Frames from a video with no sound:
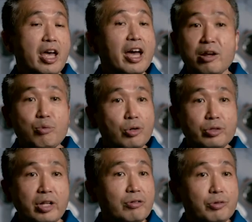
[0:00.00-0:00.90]
And it
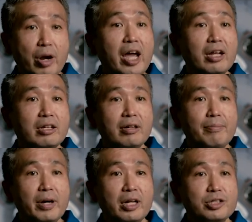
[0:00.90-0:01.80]
worked out great,
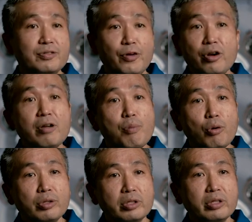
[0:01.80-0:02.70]
but it's very
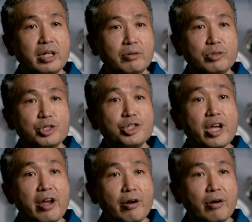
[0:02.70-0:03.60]
important that we
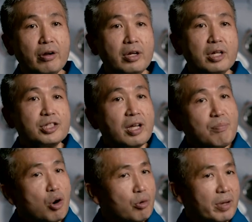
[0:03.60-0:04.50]
share
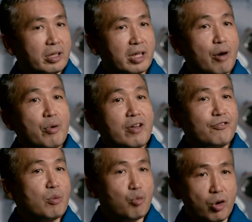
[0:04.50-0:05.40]
some moment away
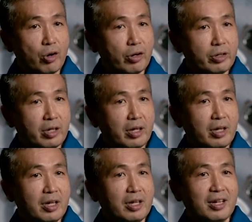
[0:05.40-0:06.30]
from work
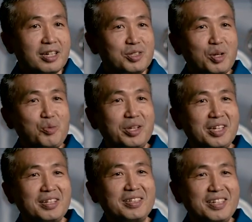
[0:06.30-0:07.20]
so that we
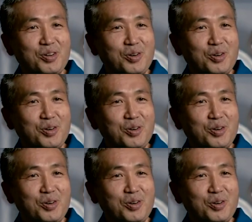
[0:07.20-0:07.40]
can,